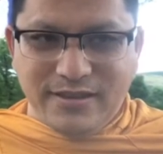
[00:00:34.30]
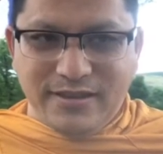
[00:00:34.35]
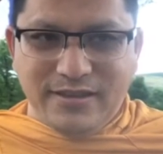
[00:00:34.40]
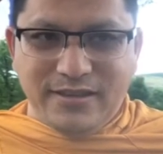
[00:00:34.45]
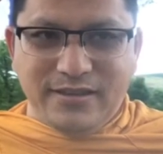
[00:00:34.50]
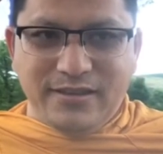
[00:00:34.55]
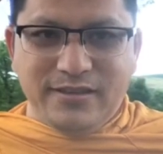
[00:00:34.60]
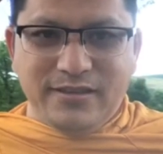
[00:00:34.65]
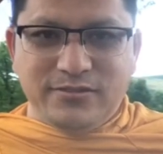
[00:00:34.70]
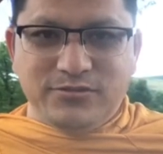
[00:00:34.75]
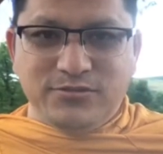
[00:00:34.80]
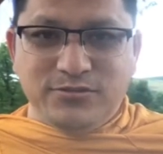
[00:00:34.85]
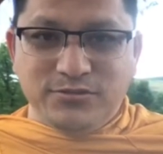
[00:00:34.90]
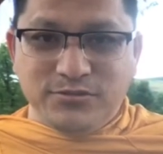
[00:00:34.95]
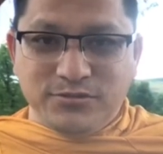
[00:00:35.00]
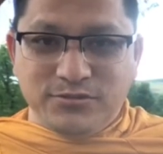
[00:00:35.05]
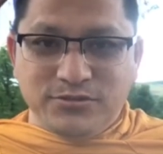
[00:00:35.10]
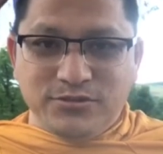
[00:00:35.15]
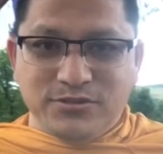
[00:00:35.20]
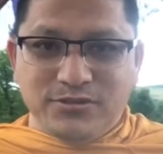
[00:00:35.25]
As
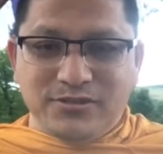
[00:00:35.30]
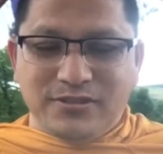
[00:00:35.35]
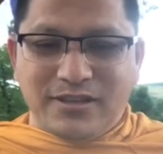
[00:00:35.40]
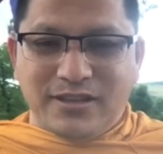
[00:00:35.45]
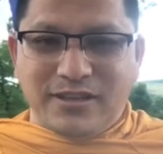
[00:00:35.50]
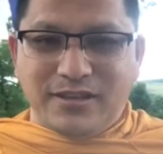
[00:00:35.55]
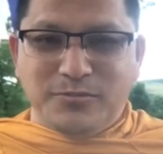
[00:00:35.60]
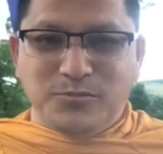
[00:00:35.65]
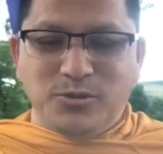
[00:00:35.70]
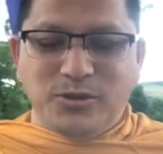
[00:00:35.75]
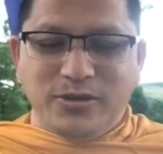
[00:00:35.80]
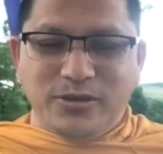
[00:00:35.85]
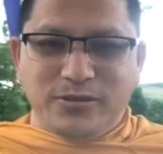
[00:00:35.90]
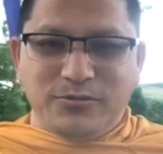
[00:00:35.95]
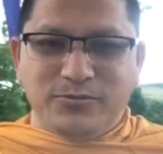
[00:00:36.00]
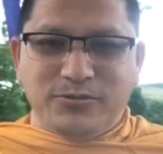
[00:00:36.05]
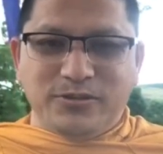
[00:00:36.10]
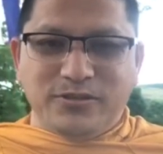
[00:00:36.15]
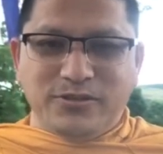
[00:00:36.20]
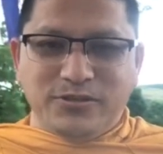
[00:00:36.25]
usual, I'm here
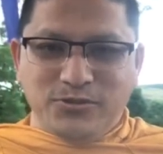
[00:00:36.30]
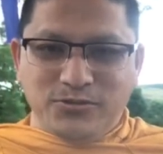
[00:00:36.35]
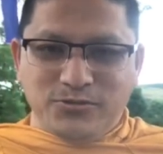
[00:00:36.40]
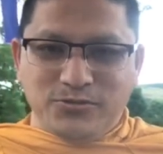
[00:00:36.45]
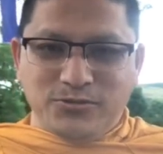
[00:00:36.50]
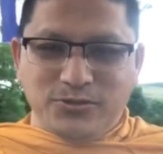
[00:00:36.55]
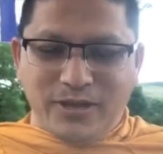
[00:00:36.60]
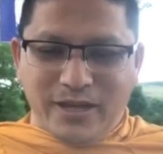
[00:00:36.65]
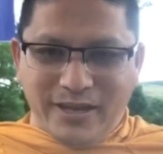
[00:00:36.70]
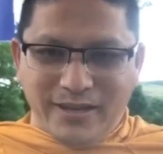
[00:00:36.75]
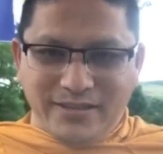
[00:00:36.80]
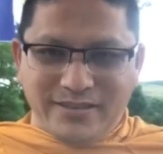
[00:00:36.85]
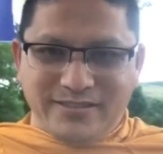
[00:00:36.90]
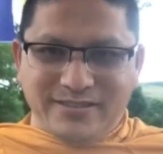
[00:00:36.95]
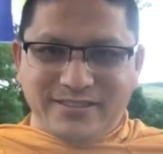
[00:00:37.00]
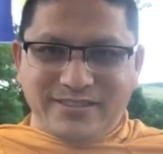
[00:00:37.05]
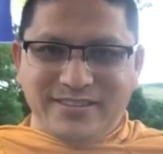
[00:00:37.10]
with you tonight.